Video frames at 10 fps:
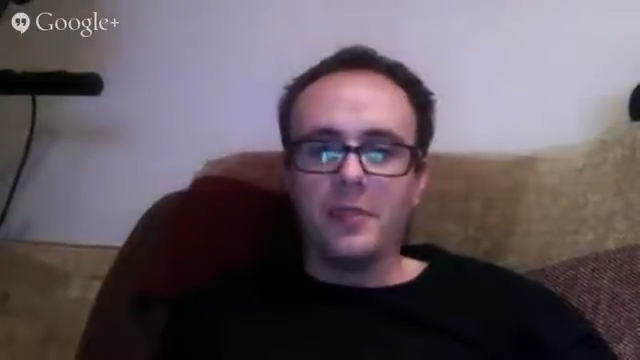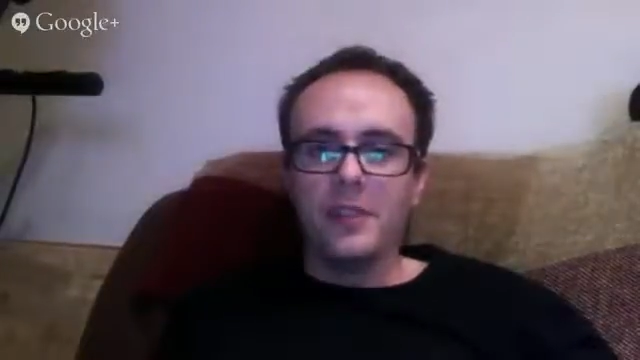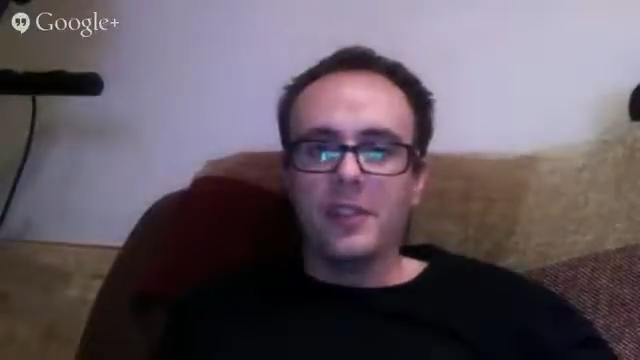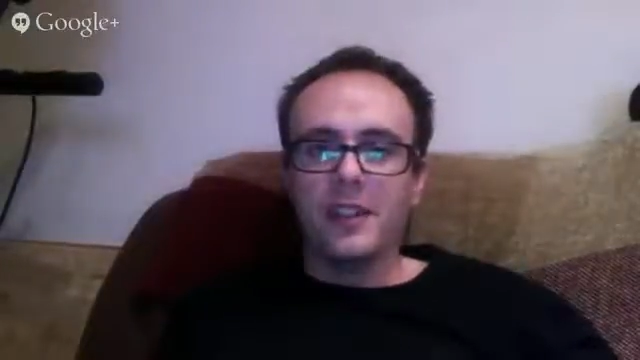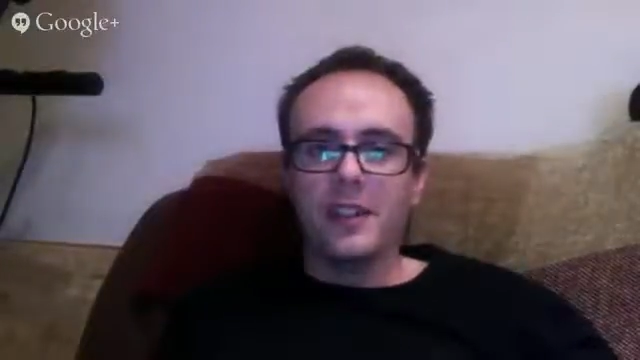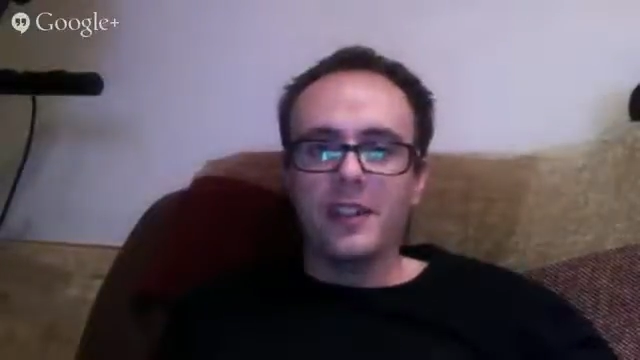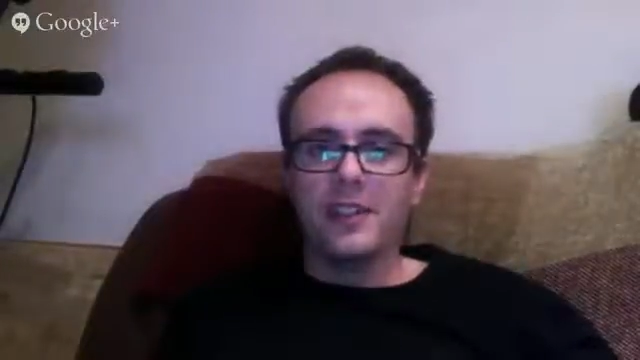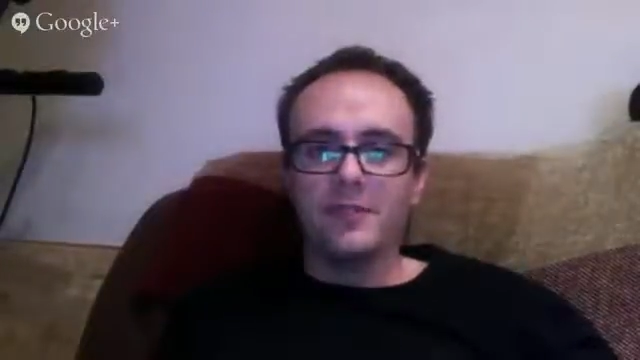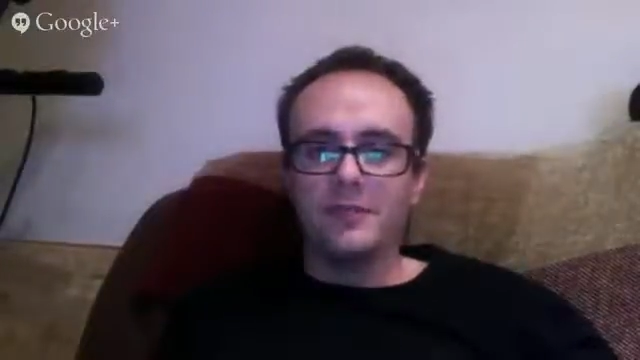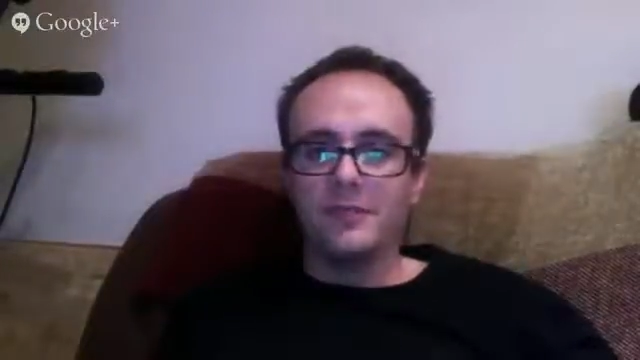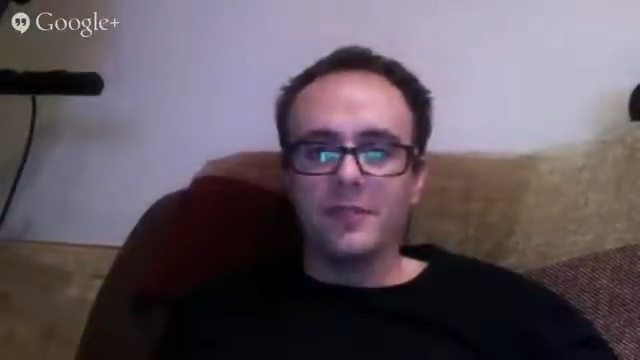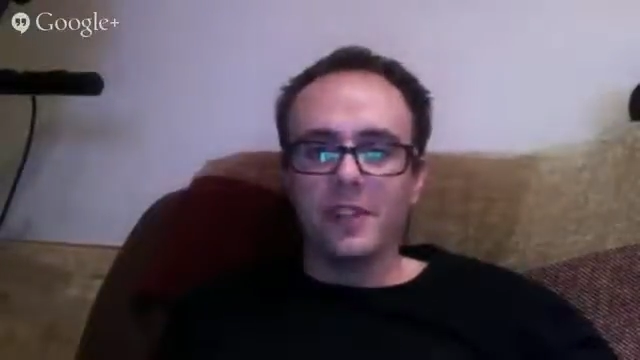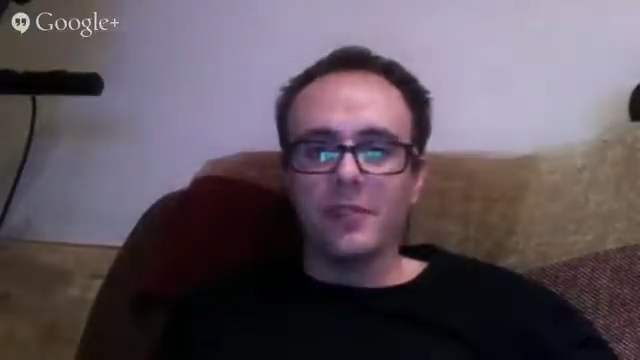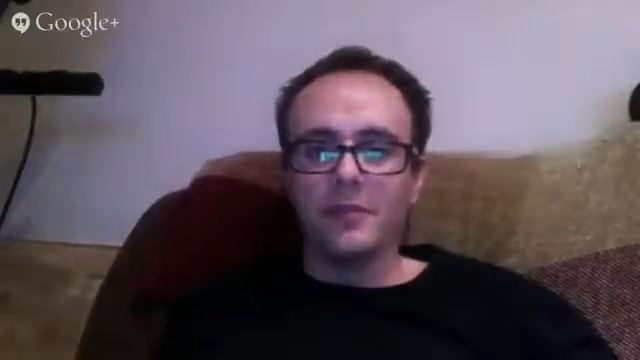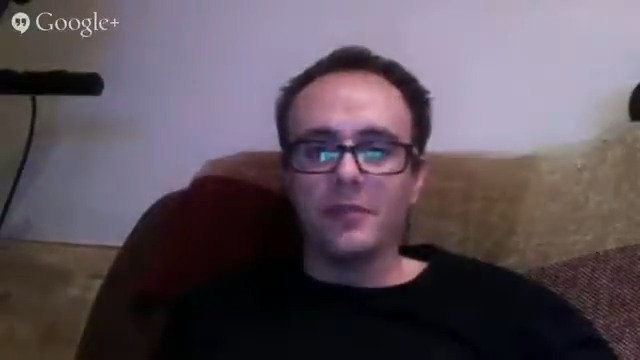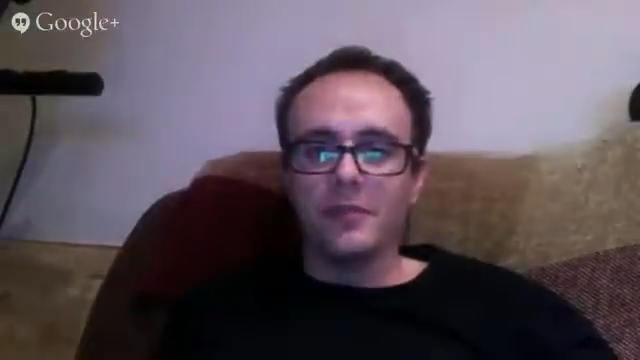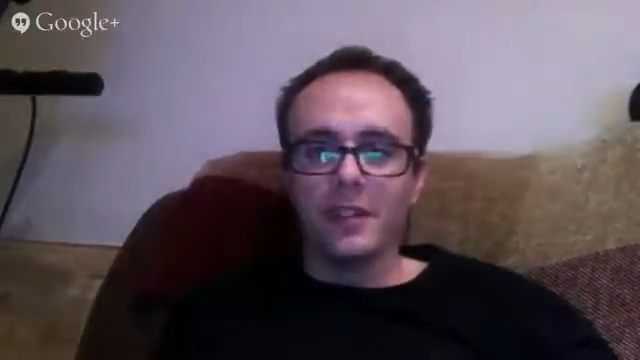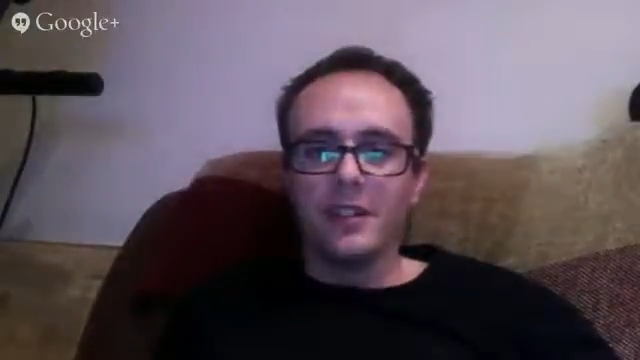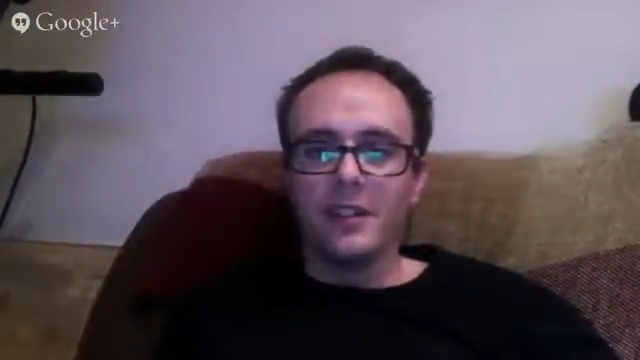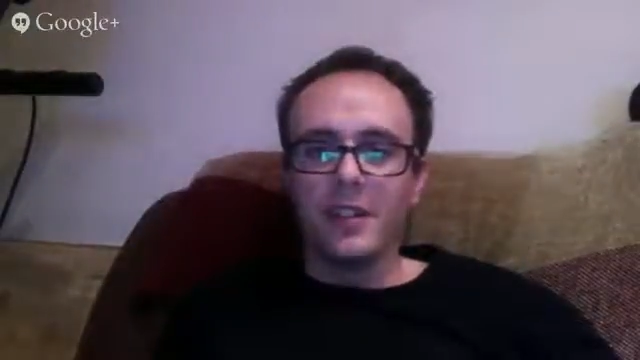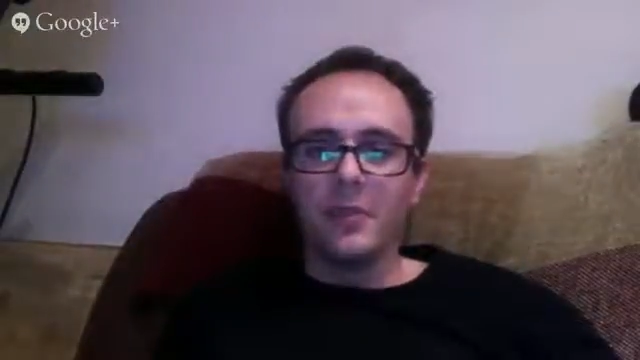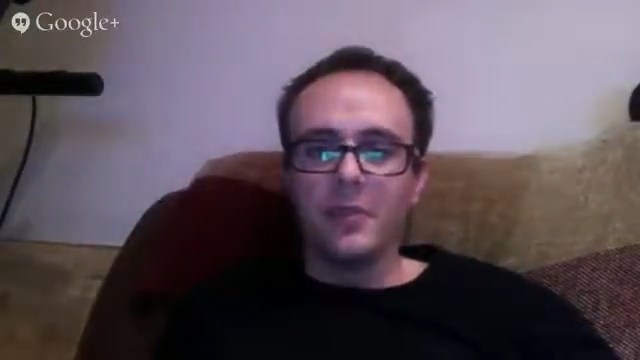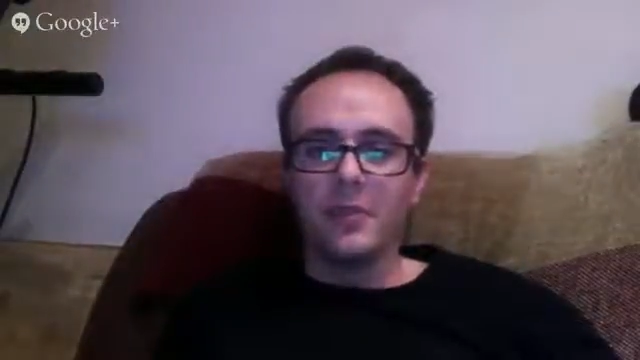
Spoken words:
you could get, a Game Boy